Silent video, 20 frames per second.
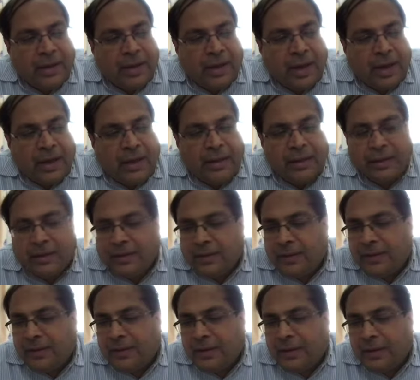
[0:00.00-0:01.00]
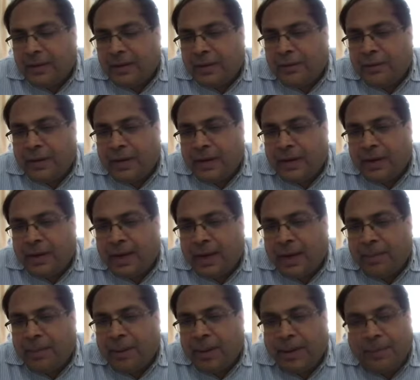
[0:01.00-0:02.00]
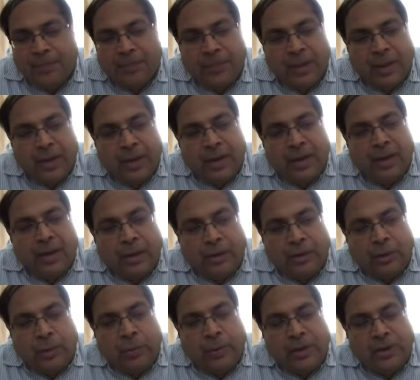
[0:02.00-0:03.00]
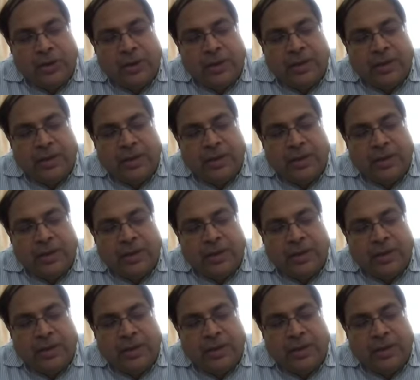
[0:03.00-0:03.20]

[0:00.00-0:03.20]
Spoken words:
and this is definitely helping. Now the question